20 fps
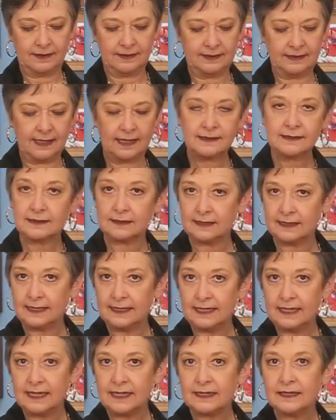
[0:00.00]
nestling
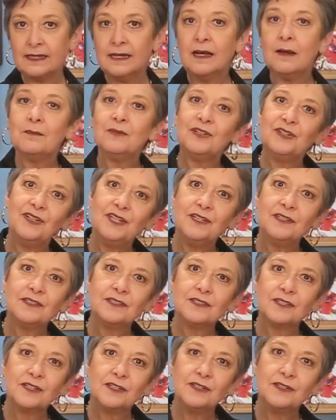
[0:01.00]
in, but you need to
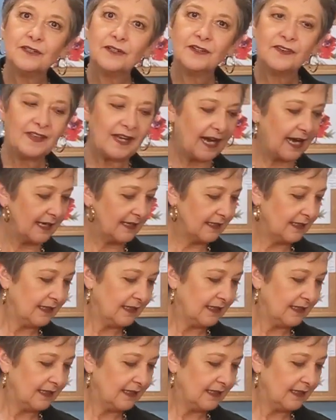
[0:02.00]
secure that